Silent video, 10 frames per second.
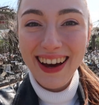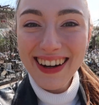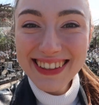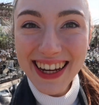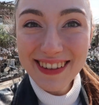
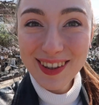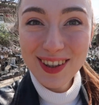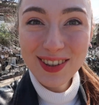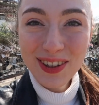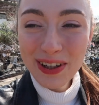Okay, so I
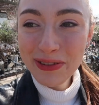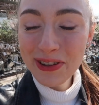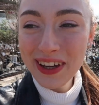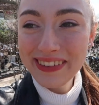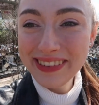don't know if
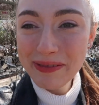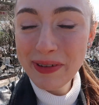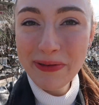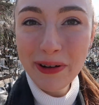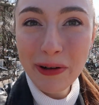you can see
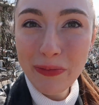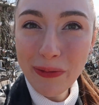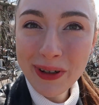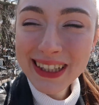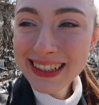me very
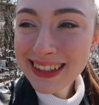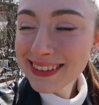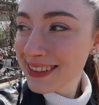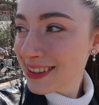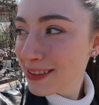properly now
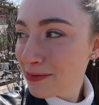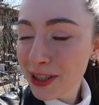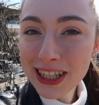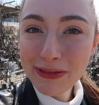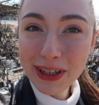since it's
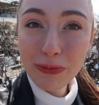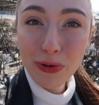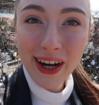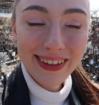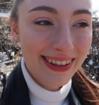really
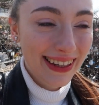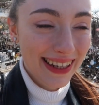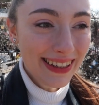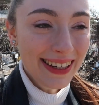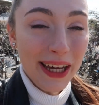bright in
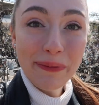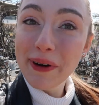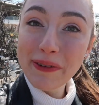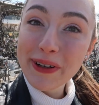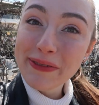here,
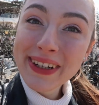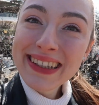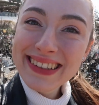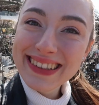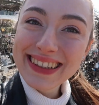but we
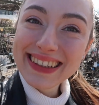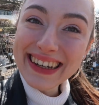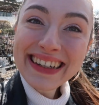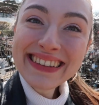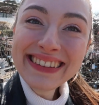reached the
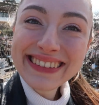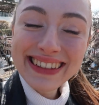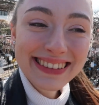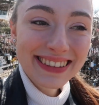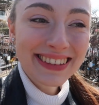garden
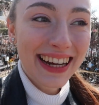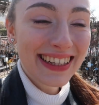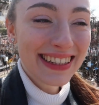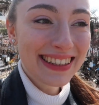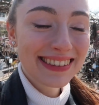center
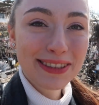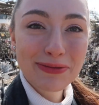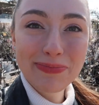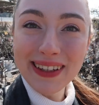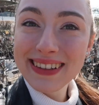and it's
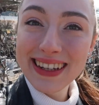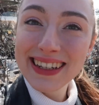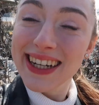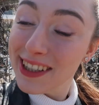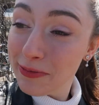even better than
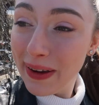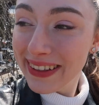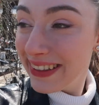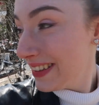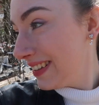I expected.